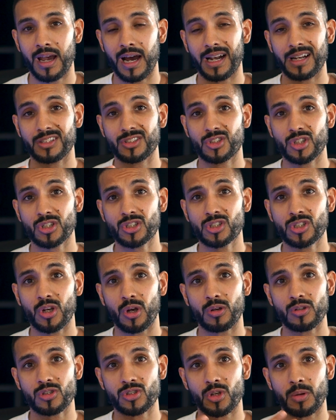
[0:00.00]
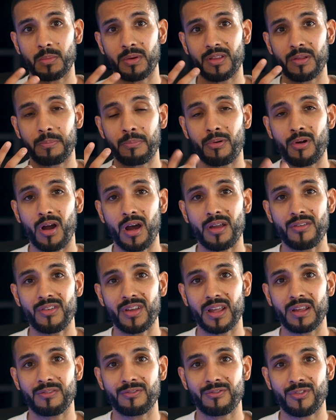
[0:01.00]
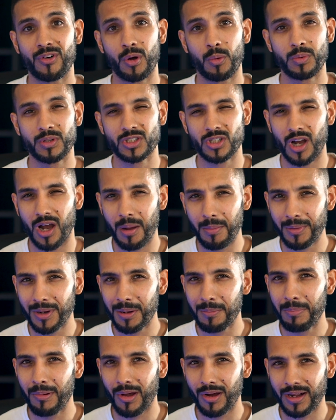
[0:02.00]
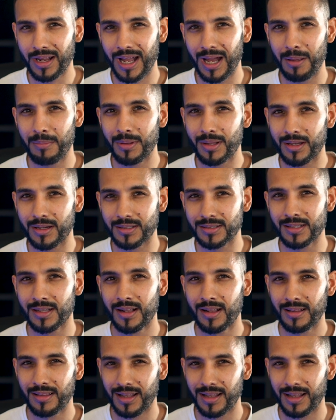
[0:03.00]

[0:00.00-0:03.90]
and it just shows some of the private info which I'm going to block out because